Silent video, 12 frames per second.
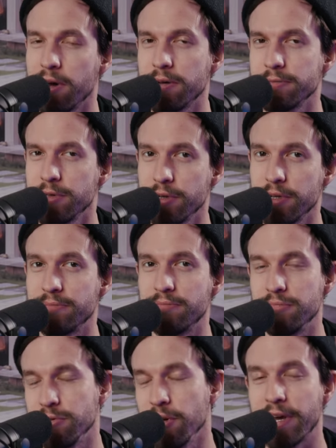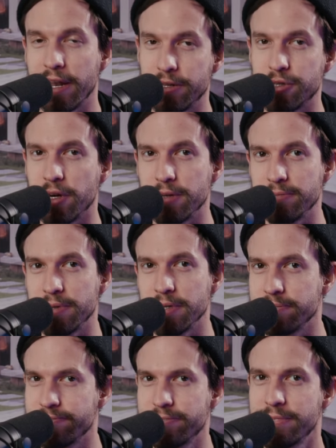well, you could look at a chart,
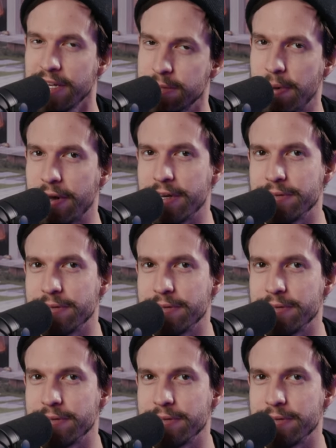but that's about